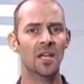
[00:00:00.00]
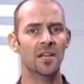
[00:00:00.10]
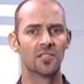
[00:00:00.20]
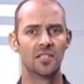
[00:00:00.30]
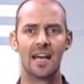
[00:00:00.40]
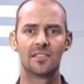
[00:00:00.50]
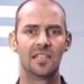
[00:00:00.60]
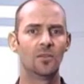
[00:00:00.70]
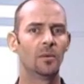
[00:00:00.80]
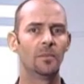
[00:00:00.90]
So now it's
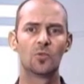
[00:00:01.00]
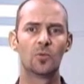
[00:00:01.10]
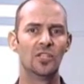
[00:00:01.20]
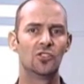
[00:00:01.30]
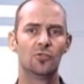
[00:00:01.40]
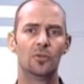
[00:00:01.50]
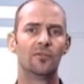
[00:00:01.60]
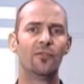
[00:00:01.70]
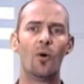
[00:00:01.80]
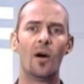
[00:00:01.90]
anywhere between two and
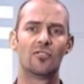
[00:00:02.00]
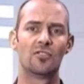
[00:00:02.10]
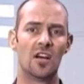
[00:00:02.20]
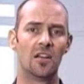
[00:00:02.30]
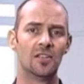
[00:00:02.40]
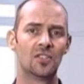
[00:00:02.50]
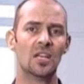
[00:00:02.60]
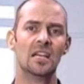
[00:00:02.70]
$400